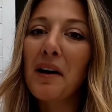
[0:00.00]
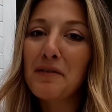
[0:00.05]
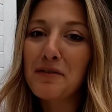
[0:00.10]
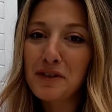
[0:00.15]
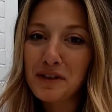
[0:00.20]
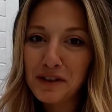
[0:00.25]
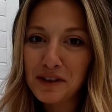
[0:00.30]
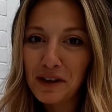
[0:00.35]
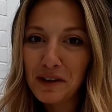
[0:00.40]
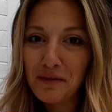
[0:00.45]
I've
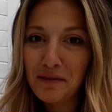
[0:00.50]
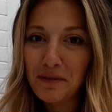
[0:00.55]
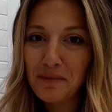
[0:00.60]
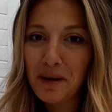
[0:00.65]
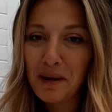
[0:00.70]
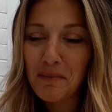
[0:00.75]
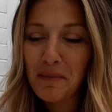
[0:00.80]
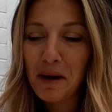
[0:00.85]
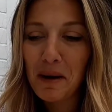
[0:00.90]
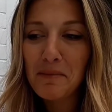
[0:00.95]
just heard from
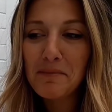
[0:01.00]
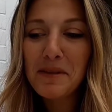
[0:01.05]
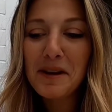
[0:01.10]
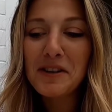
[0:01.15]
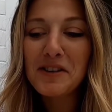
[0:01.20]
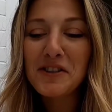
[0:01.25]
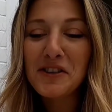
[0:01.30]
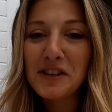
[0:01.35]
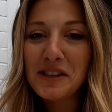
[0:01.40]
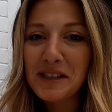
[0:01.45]
my mum
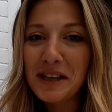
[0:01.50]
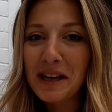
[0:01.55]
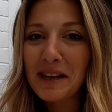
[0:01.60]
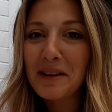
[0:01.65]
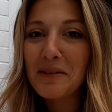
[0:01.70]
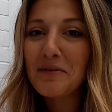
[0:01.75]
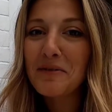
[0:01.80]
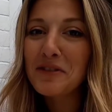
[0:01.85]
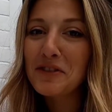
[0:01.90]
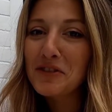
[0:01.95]
and she said
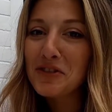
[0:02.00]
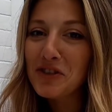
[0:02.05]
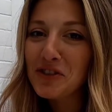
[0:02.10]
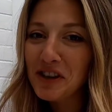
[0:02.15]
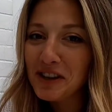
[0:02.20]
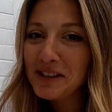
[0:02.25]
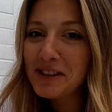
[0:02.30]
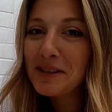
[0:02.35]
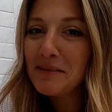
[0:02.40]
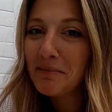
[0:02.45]
it was
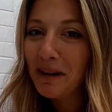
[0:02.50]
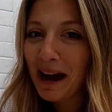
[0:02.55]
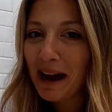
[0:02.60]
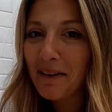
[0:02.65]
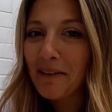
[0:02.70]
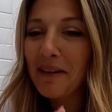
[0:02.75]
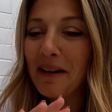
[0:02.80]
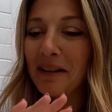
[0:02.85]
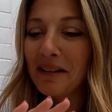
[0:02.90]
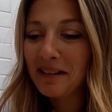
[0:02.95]
just
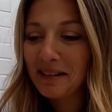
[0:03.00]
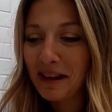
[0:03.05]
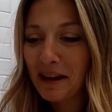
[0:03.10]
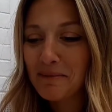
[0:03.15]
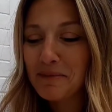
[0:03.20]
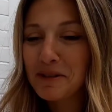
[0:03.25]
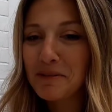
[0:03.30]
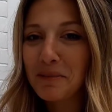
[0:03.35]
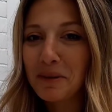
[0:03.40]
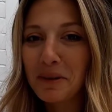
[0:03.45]
about
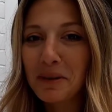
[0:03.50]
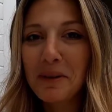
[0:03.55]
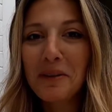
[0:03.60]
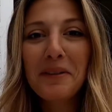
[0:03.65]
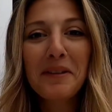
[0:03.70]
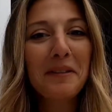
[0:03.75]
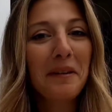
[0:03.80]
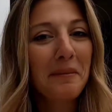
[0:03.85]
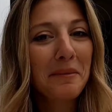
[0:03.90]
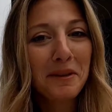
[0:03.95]

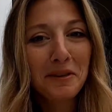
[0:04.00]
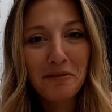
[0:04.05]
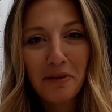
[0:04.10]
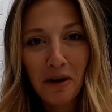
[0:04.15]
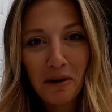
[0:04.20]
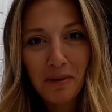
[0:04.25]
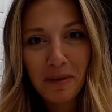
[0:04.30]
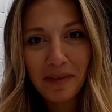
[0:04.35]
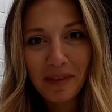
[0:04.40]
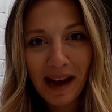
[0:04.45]
acceptable. So I'm gonna
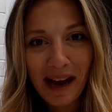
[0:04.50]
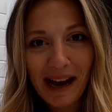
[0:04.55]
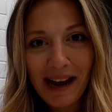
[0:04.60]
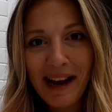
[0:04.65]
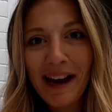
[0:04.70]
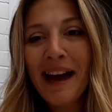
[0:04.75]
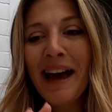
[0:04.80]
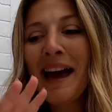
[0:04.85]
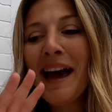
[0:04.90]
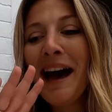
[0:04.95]
roll with
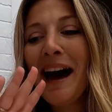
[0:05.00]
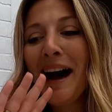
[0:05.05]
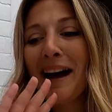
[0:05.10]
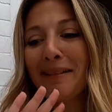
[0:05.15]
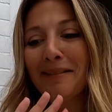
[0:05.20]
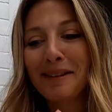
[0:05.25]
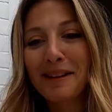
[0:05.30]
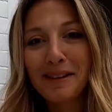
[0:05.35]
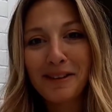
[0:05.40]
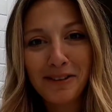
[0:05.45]
that and
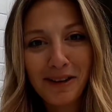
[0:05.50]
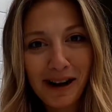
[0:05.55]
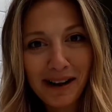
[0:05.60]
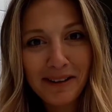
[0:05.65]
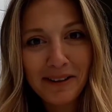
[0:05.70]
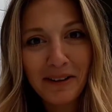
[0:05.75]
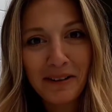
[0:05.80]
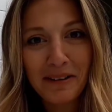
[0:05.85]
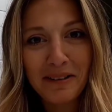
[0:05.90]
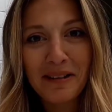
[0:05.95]
I'm gonna
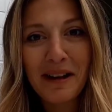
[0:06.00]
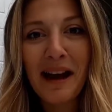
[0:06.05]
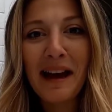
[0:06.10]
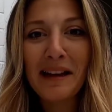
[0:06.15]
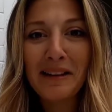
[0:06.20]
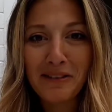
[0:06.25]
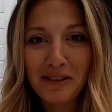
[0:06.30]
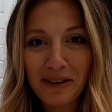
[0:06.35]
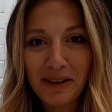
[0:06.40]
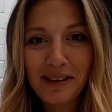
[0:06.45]
crack on
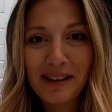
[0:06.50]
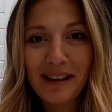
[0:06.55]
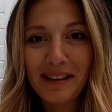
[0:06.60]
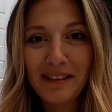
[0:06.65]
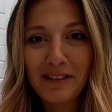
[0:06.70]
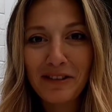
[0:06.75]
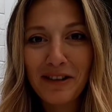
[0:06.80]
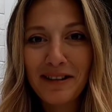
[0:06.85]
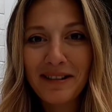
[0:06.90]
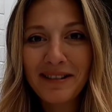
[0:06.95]
and try and get
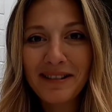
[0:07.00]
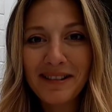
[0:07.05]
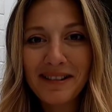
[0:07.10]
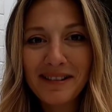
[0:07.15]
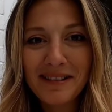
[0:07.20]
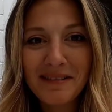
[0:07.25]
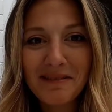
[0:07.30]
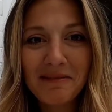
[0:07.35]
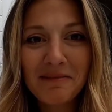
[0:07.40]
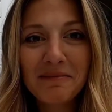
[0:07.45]
this dress
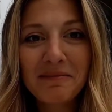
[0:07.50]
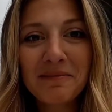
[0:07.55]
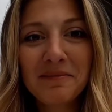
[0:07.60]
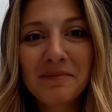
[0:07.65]
done.